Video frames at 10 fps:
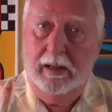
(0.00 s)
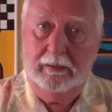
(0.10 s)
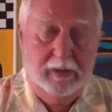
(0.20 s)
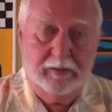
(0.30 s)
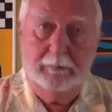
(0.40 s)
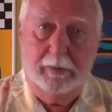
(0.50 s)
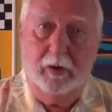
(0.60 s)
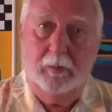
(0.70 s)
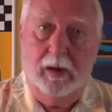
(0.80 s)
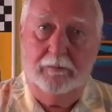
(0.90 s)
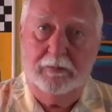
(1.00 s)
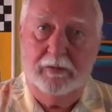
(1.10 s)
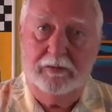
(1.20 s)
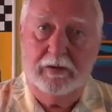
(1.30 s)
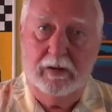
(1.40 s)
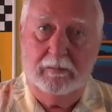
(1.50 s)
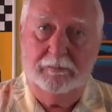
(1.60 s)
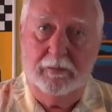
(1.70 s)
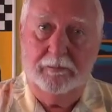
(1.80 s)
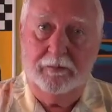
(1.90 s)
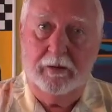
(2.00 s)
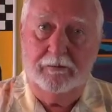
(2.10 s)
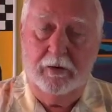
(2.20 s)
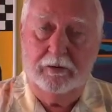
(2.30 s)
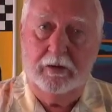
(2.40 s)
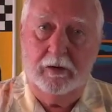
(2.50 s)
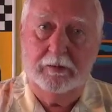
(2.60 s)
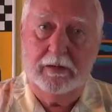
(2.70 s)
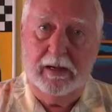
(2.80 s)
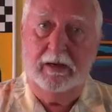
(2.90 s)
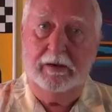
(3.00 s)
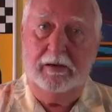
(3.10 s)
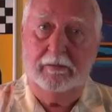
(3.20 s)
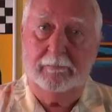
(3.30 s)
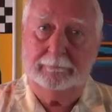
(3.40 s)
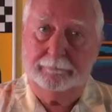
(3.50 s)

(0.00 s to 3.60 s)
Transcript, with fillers: doesn't bode well for the, for, for the folks in Overtown either.